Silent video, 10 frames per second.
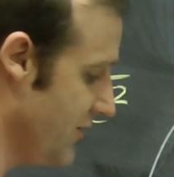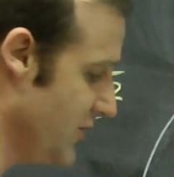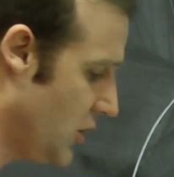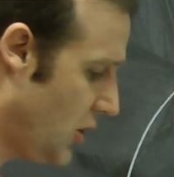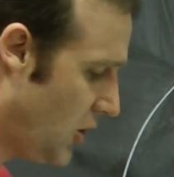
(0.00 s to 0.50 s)
of
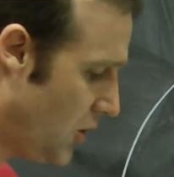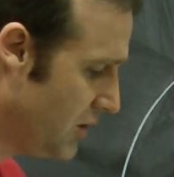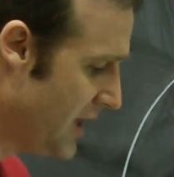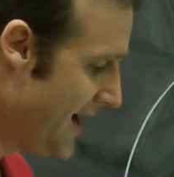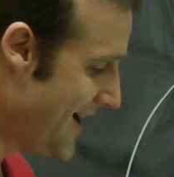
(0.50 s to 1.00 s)
your
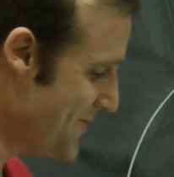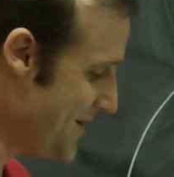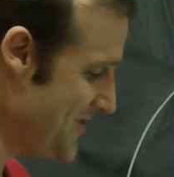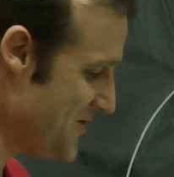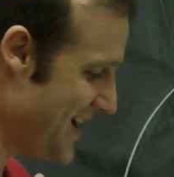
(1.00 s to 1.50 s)
hole. And
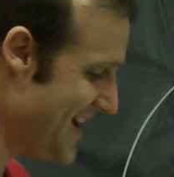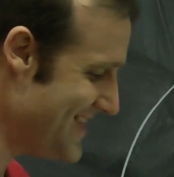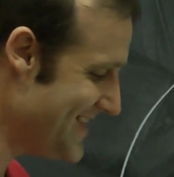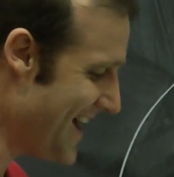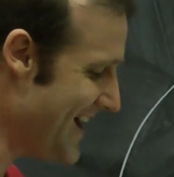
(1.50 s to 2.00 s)
when you
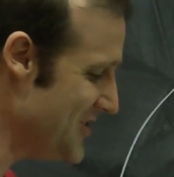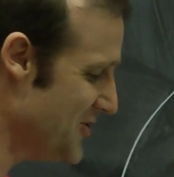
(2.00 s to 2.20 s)
hit that,